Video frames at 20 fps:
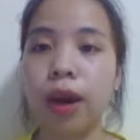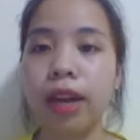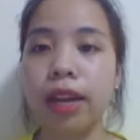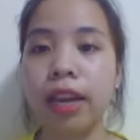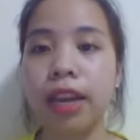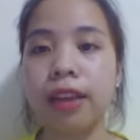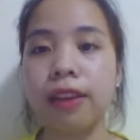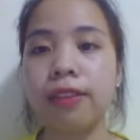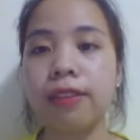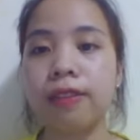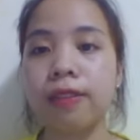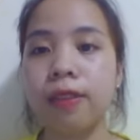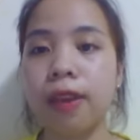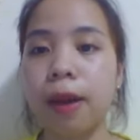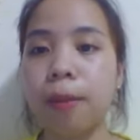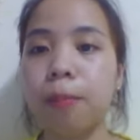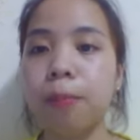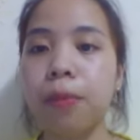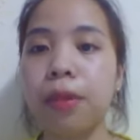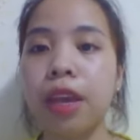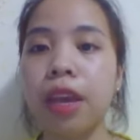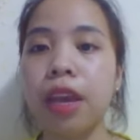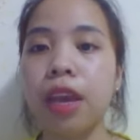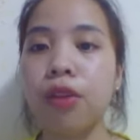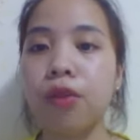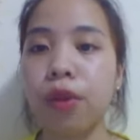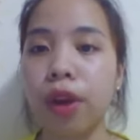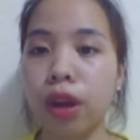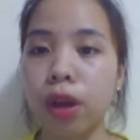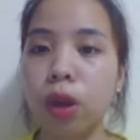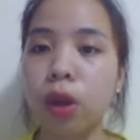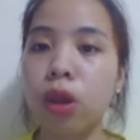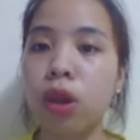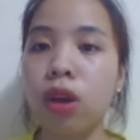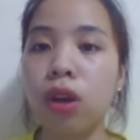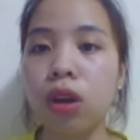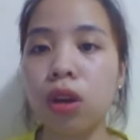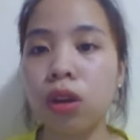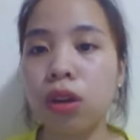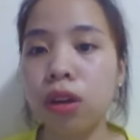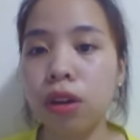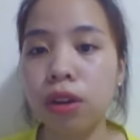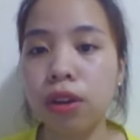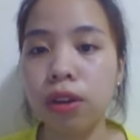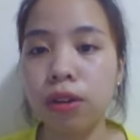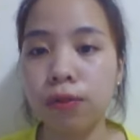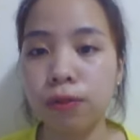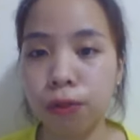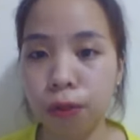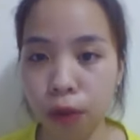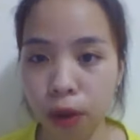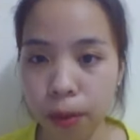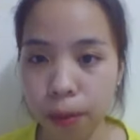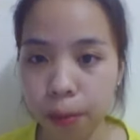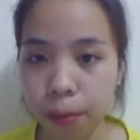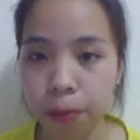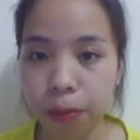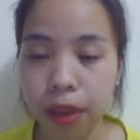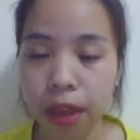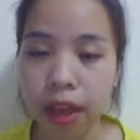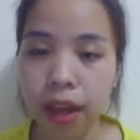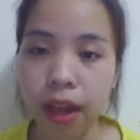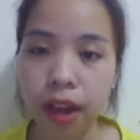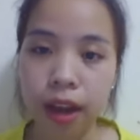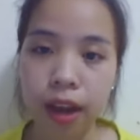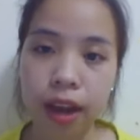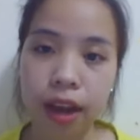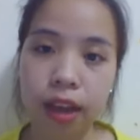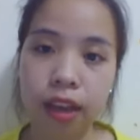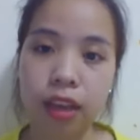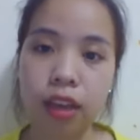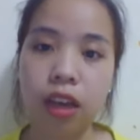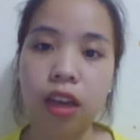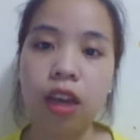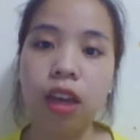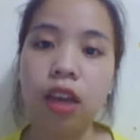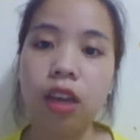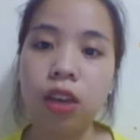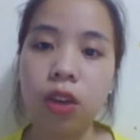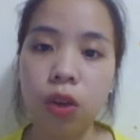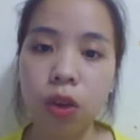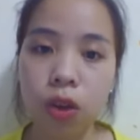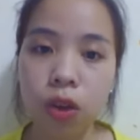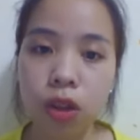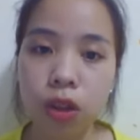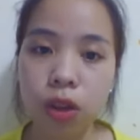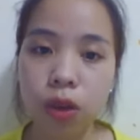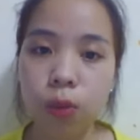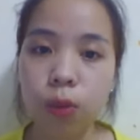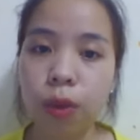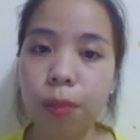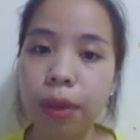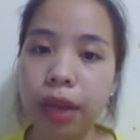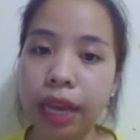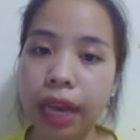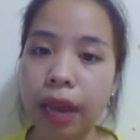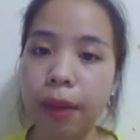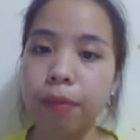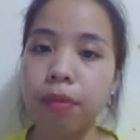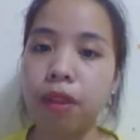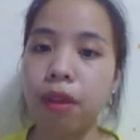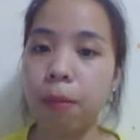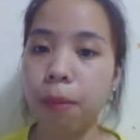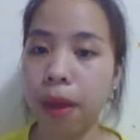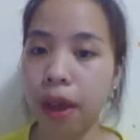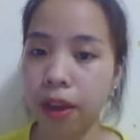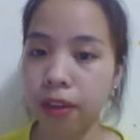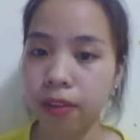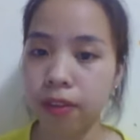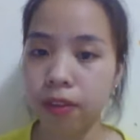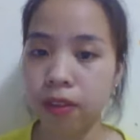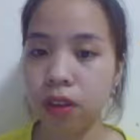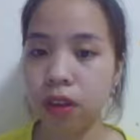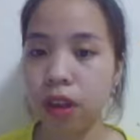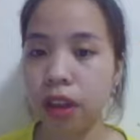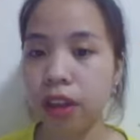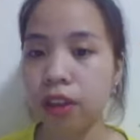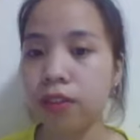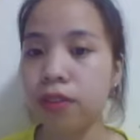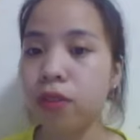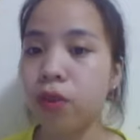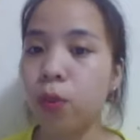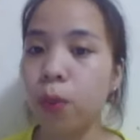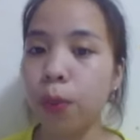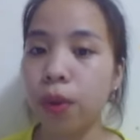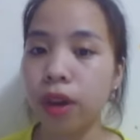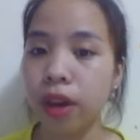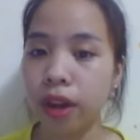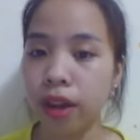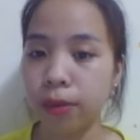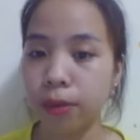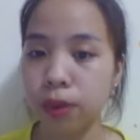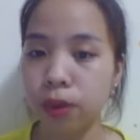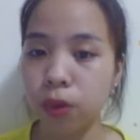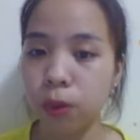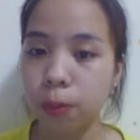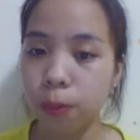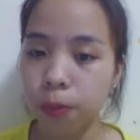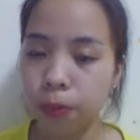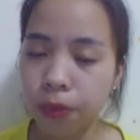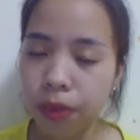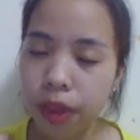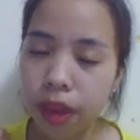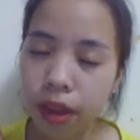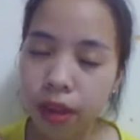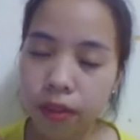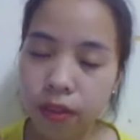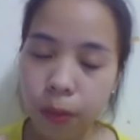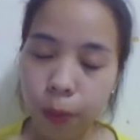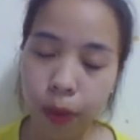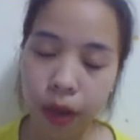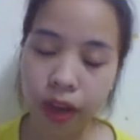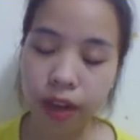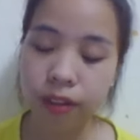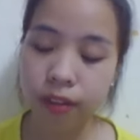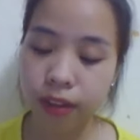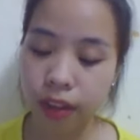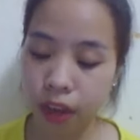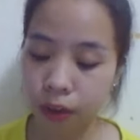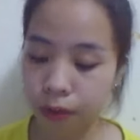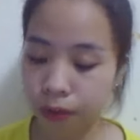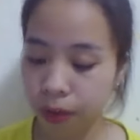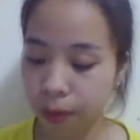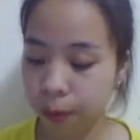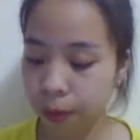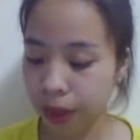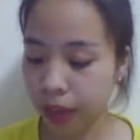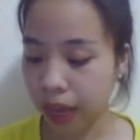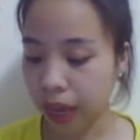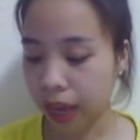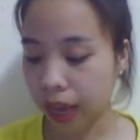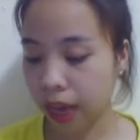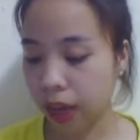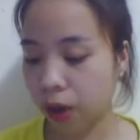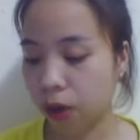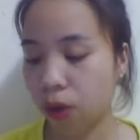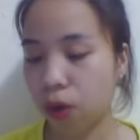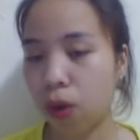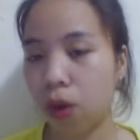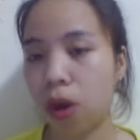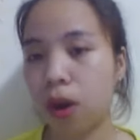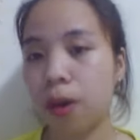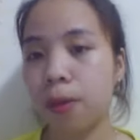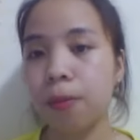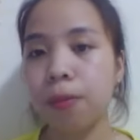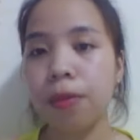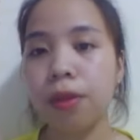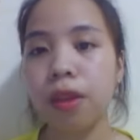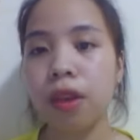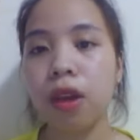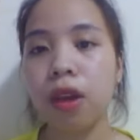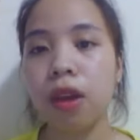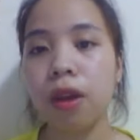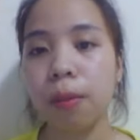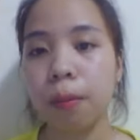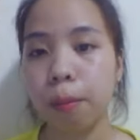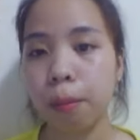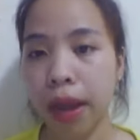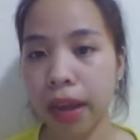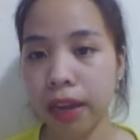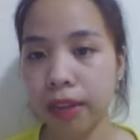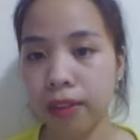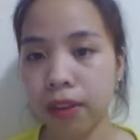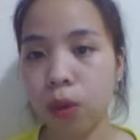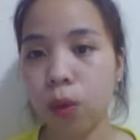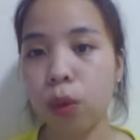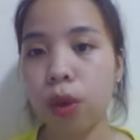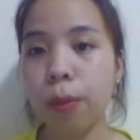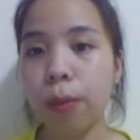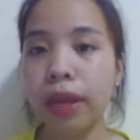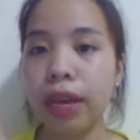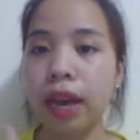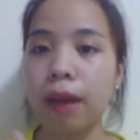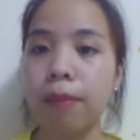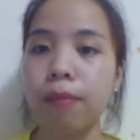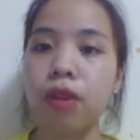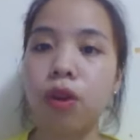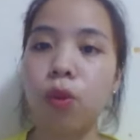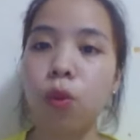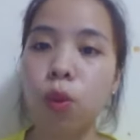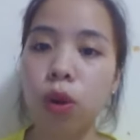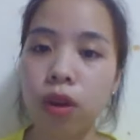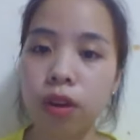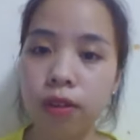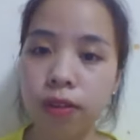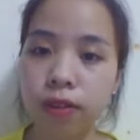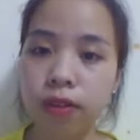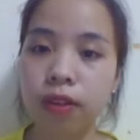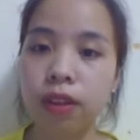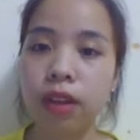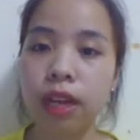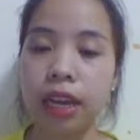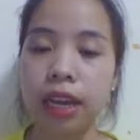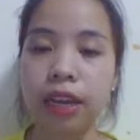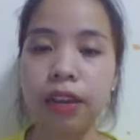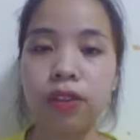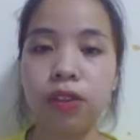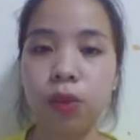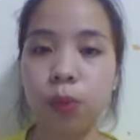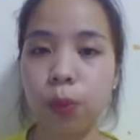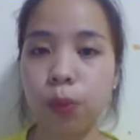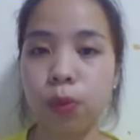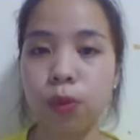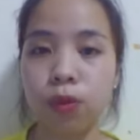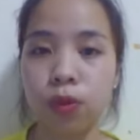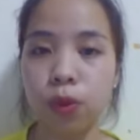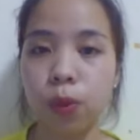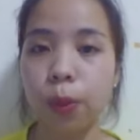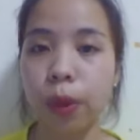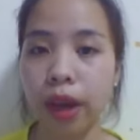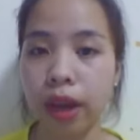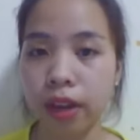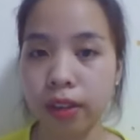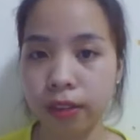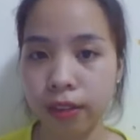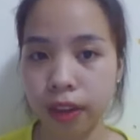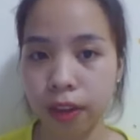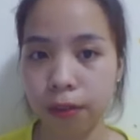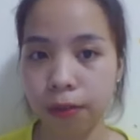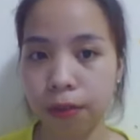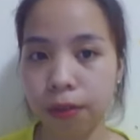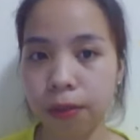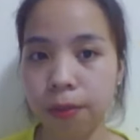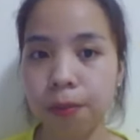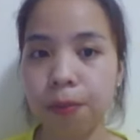one is some irregular form, like good will become the best is superlative, or bad will become the worst is superlative.